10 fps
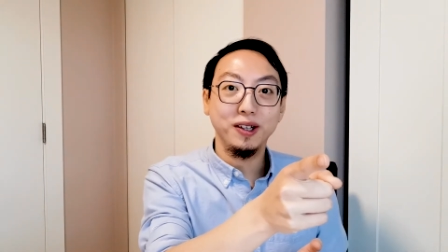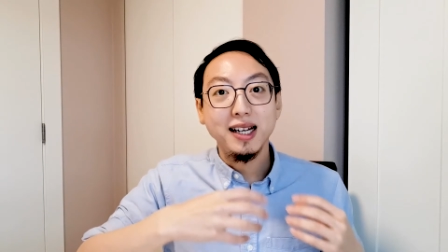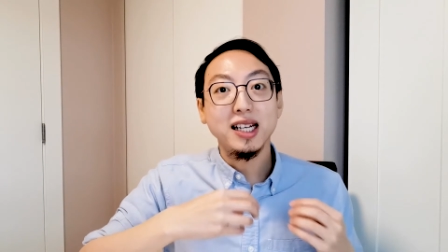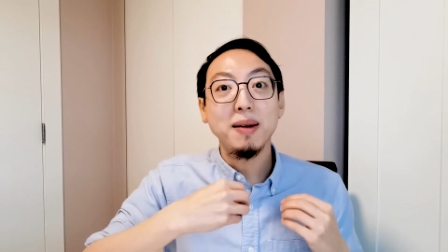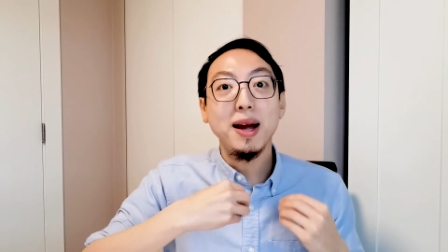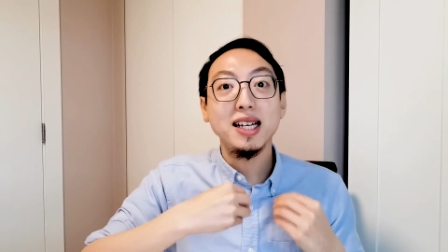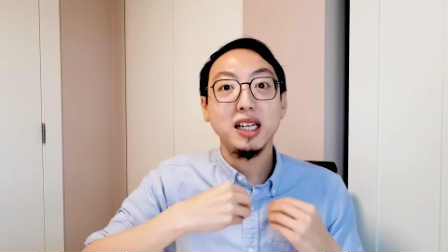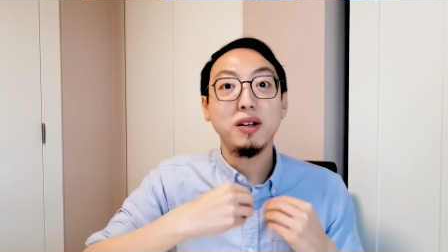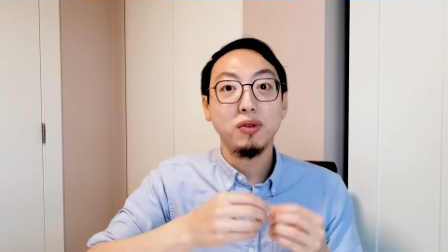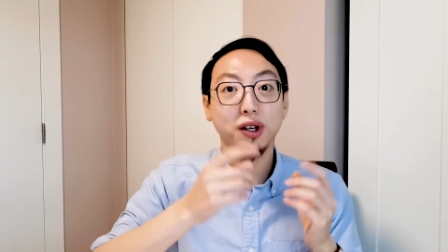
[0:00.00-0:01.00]
Because I'm
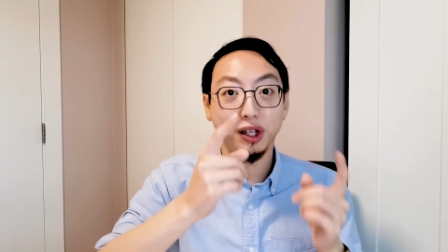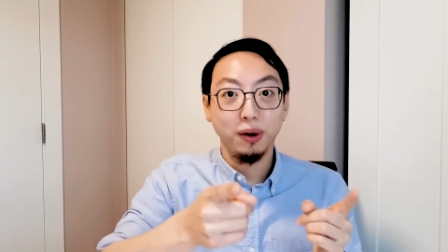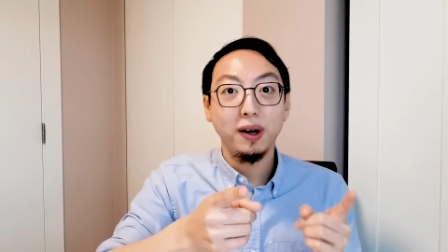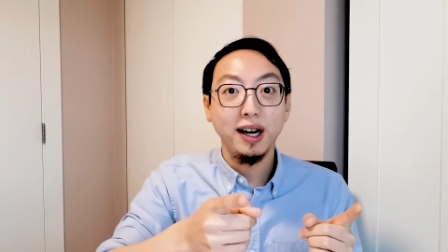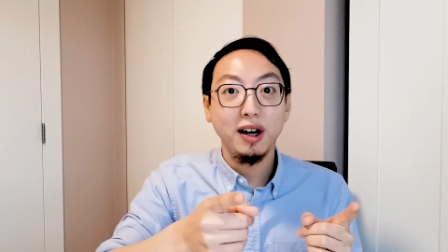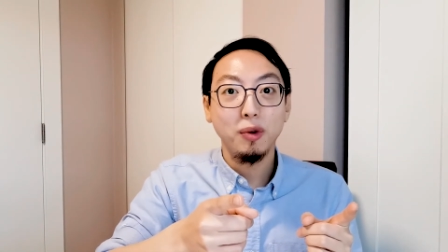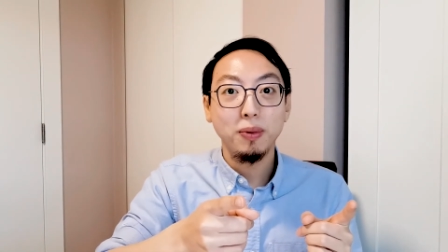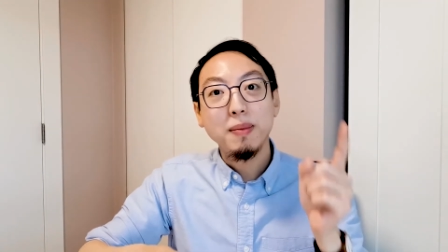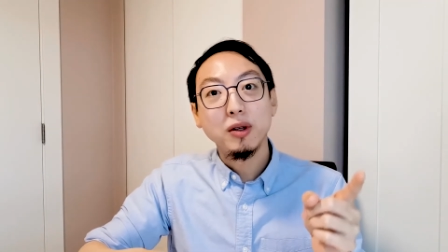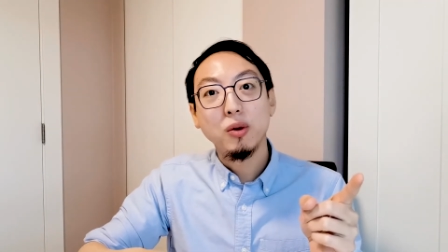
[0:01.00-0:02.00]
asking for your help,
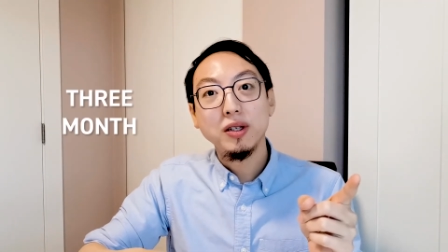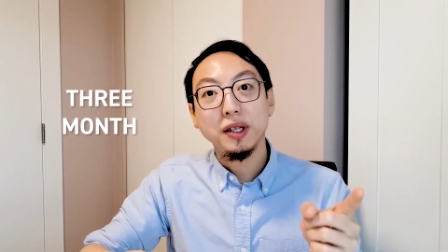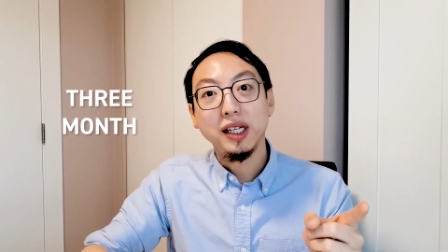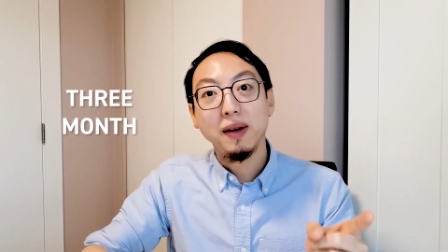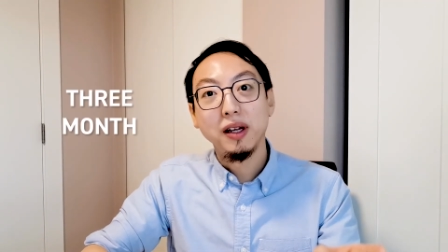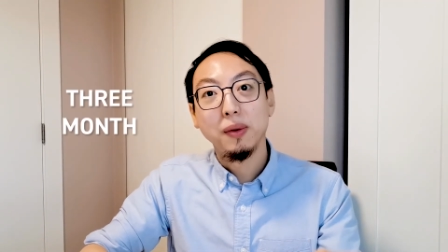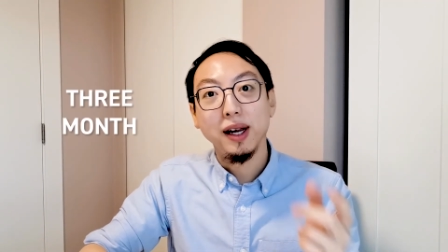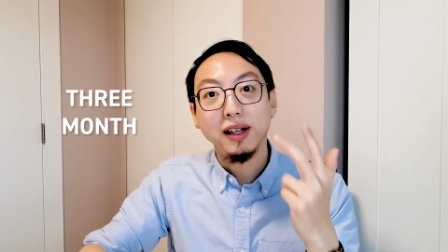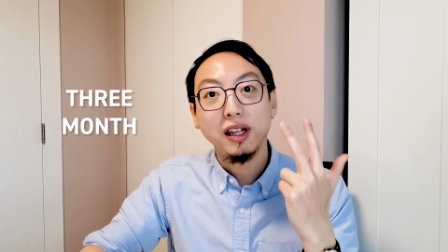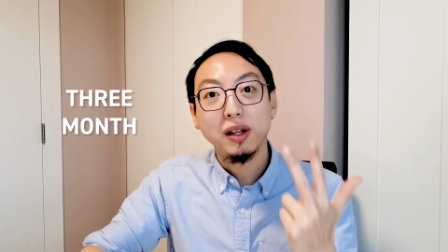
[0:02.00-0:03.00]
I am going to give you
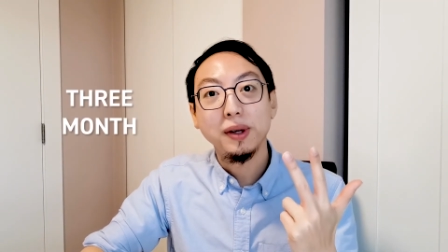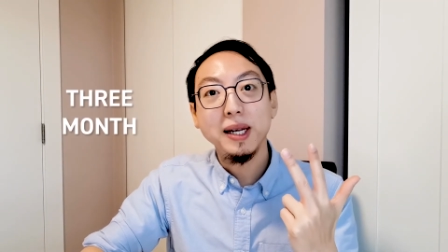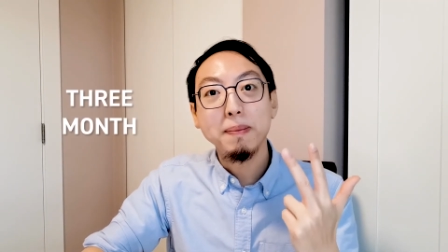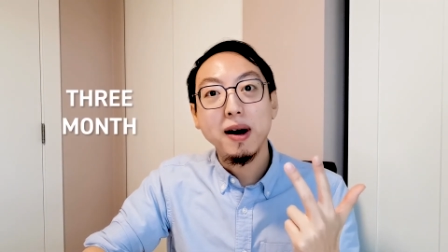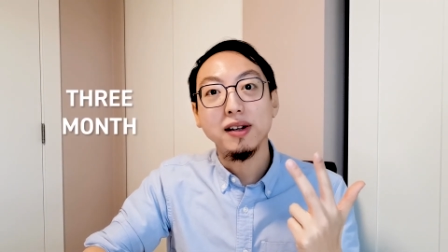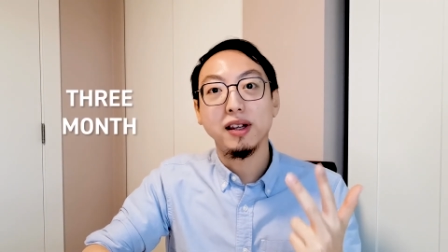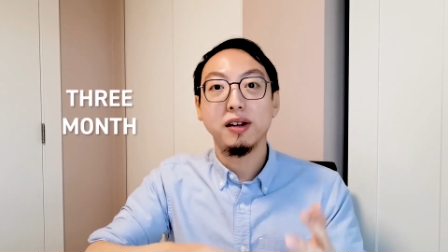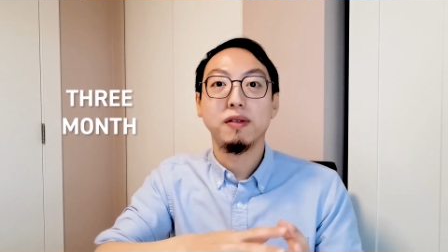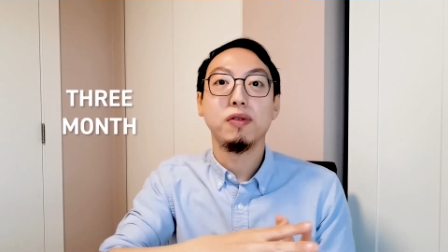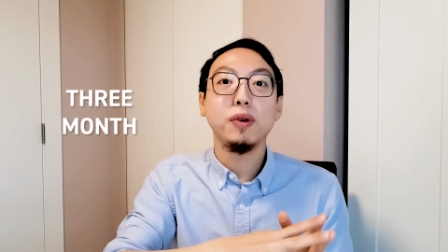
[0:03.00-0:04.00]
a three month
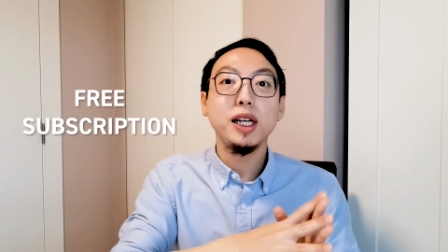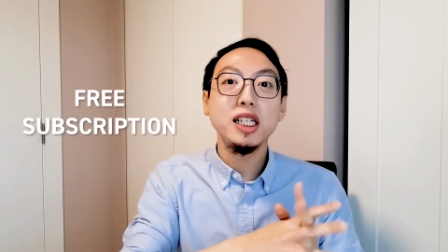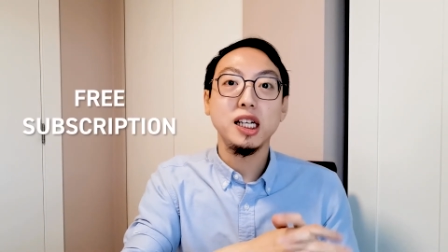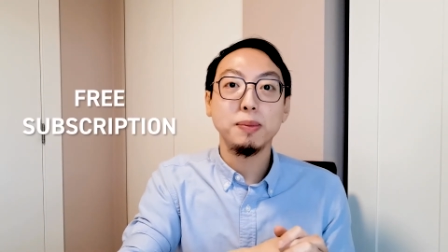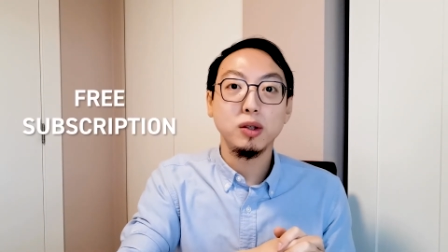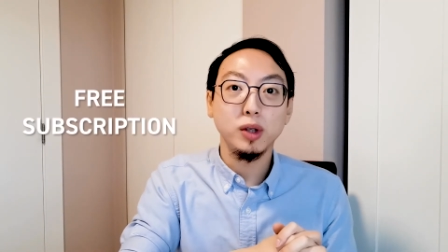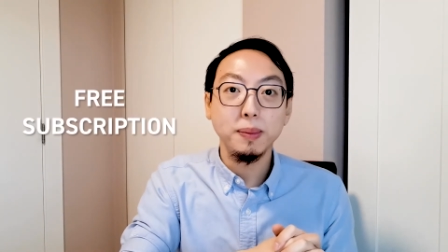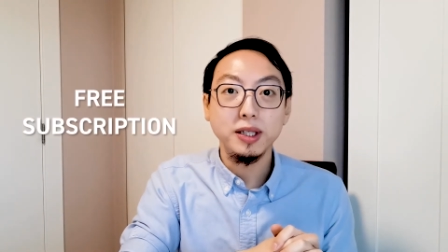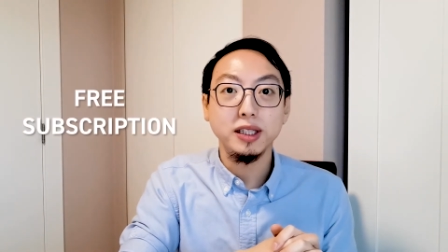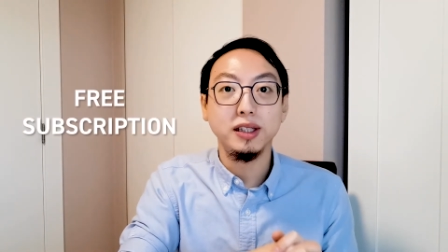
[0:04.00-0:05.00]
free
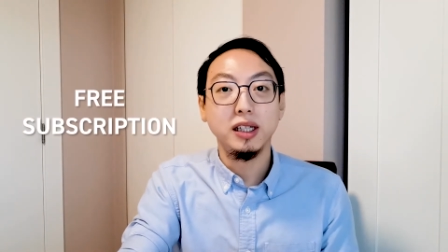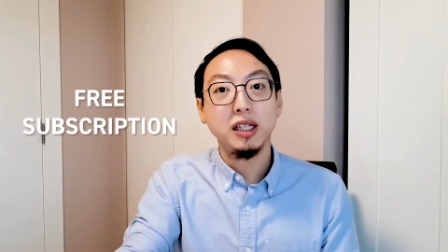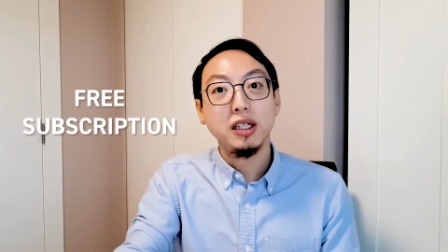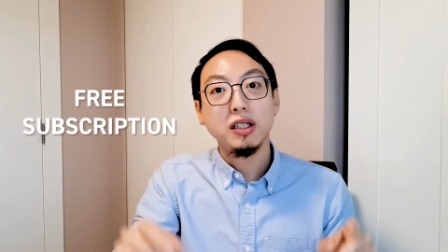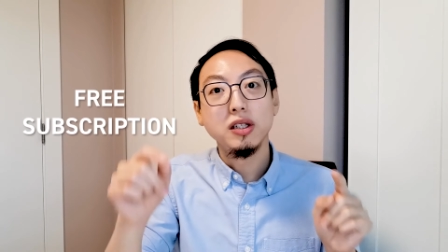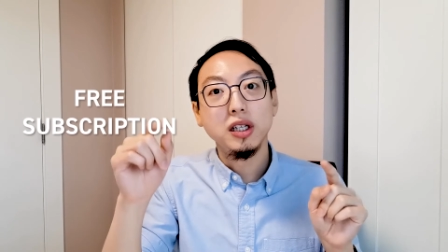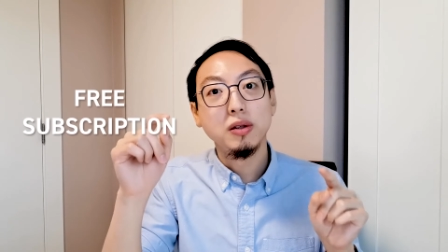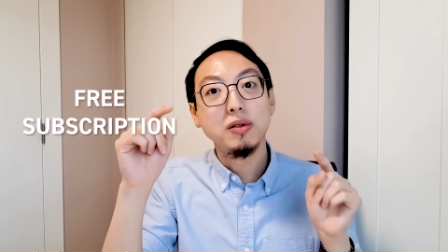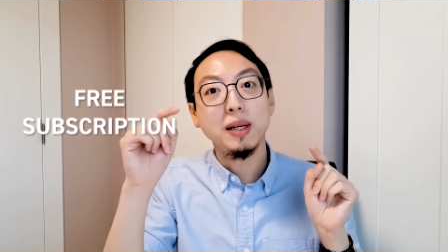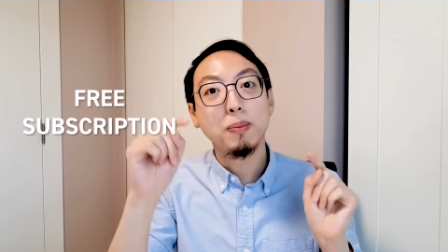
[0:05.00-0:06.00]
subscription to
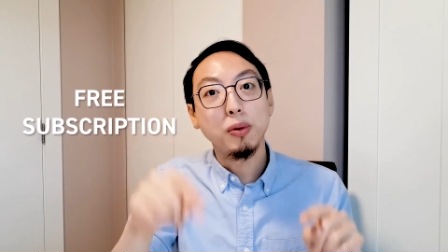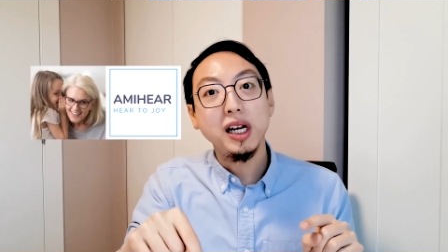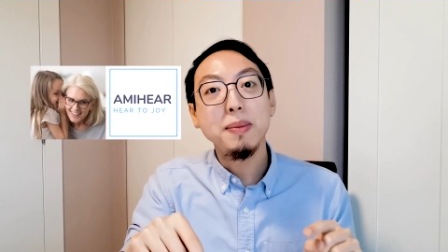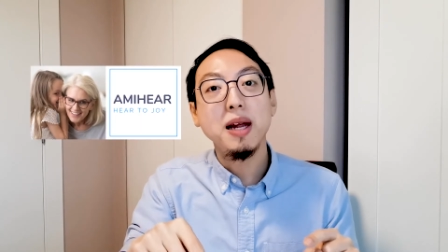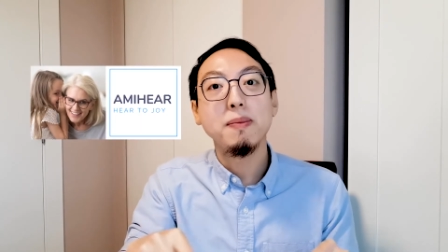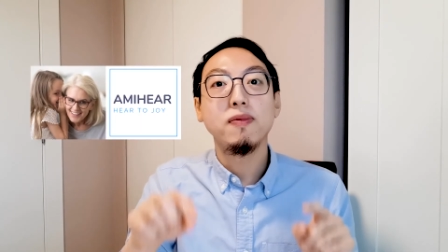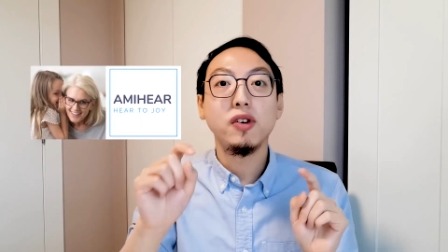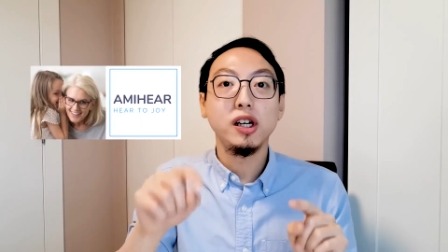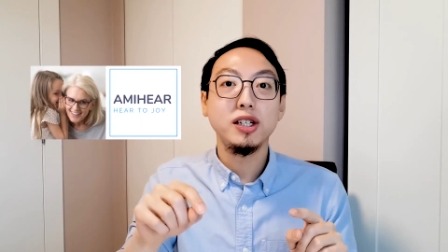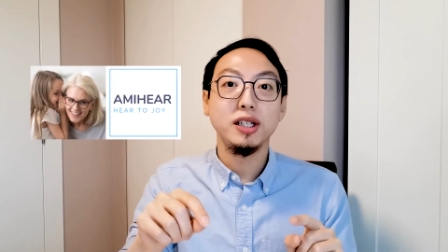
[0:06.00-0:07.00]
use the premium
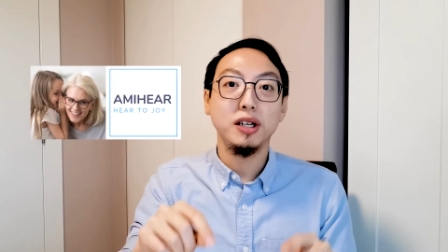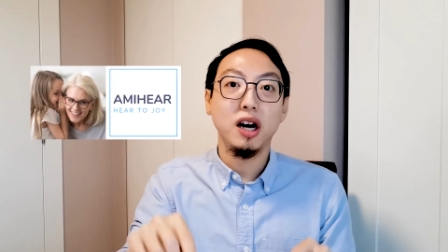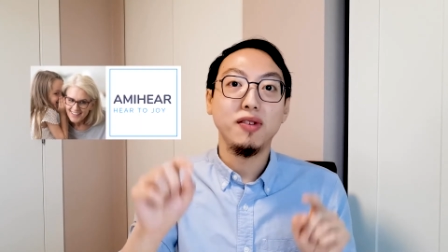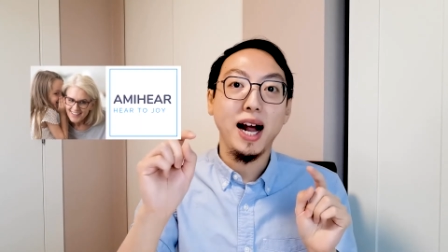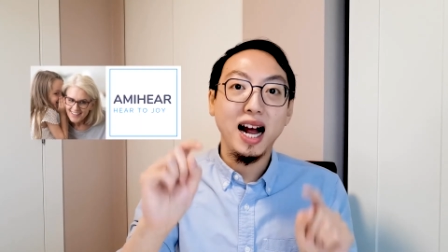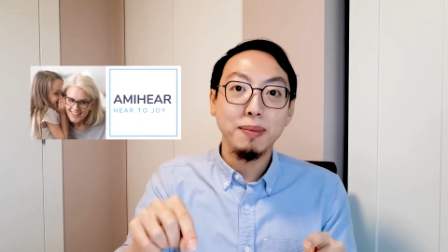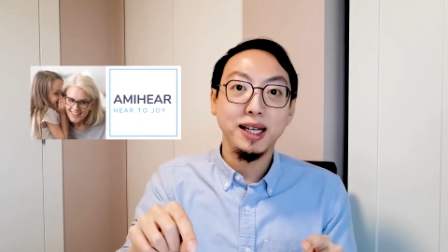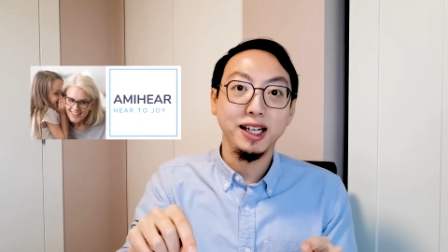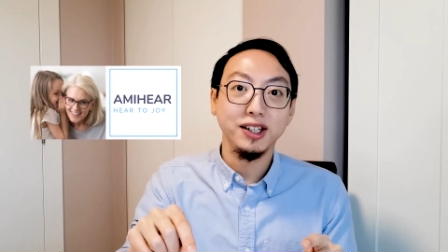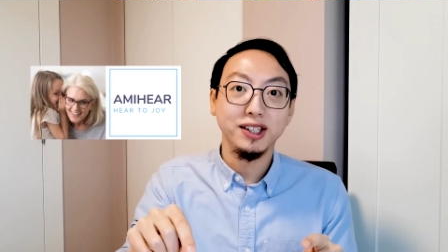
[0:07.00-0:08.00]
version of
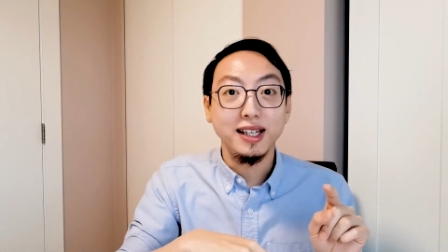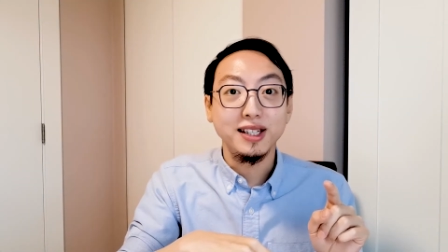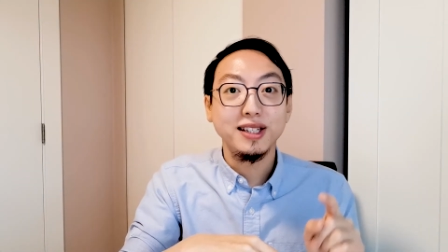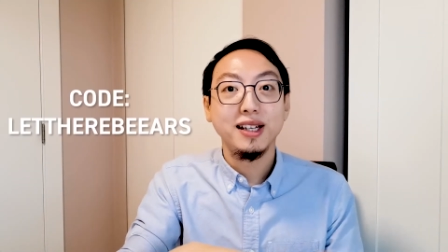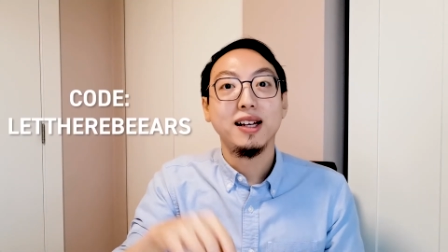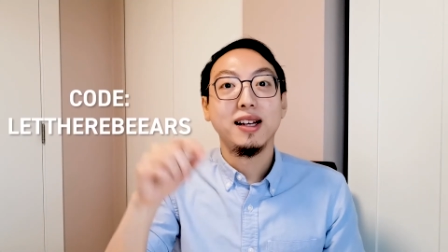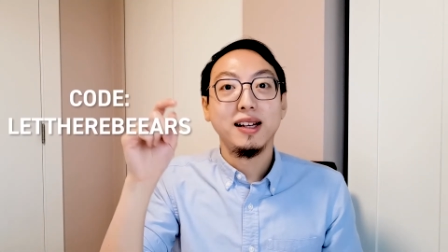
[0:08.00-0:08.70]
AmiHear. Yes,